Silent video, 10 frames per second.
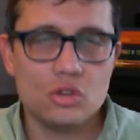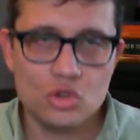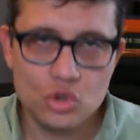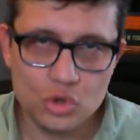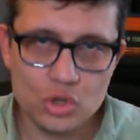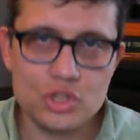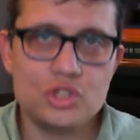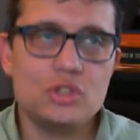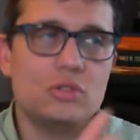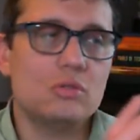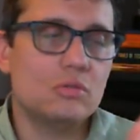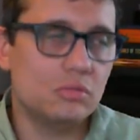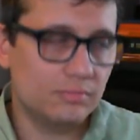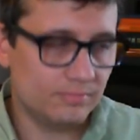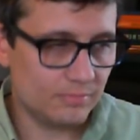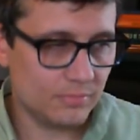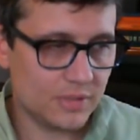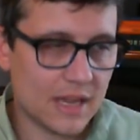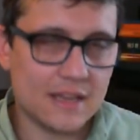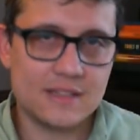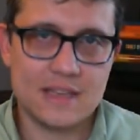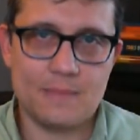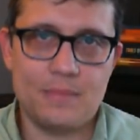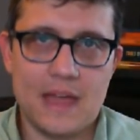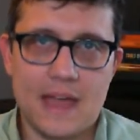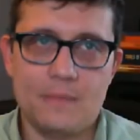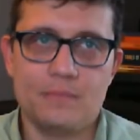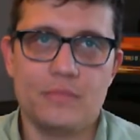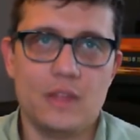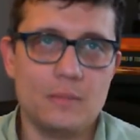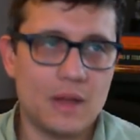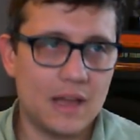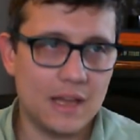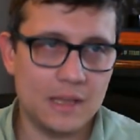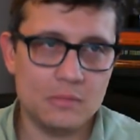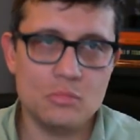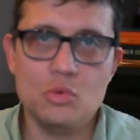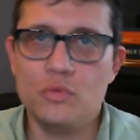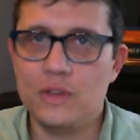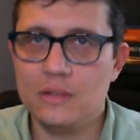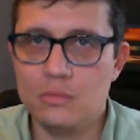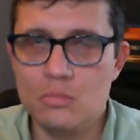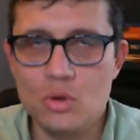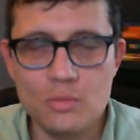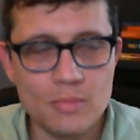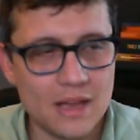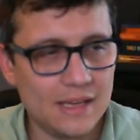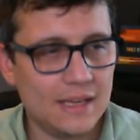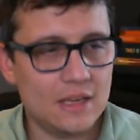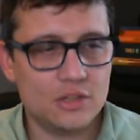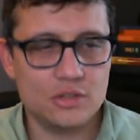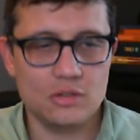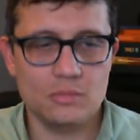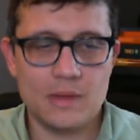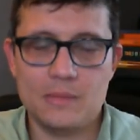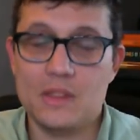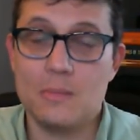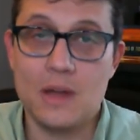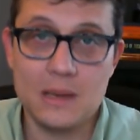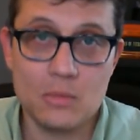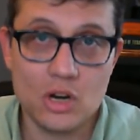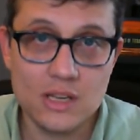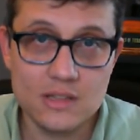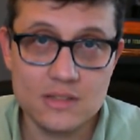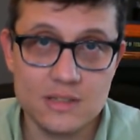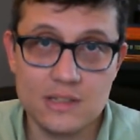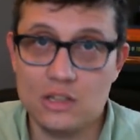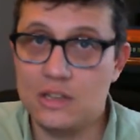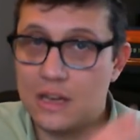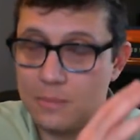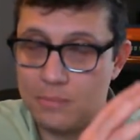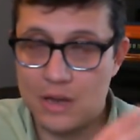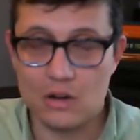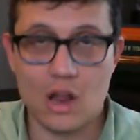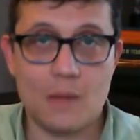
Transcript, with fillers: Could you sidestep that by moving money into maybe the money markets until you get a better